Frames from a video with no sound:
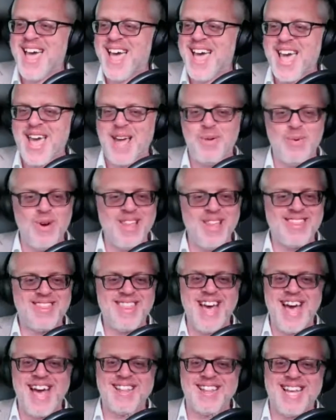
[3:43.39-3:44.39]
And with
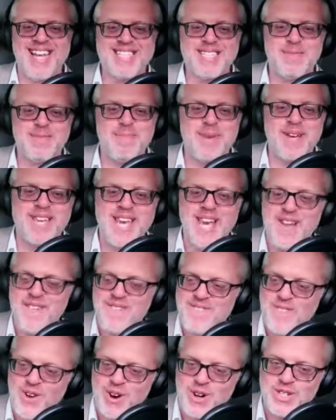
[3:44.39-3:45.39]
that, let's begin.
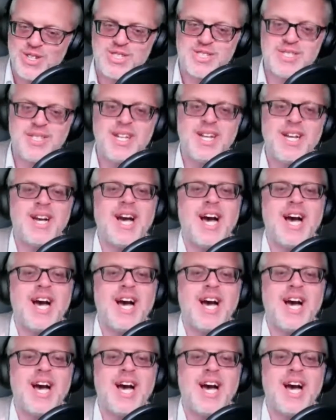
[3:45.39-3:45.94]
First,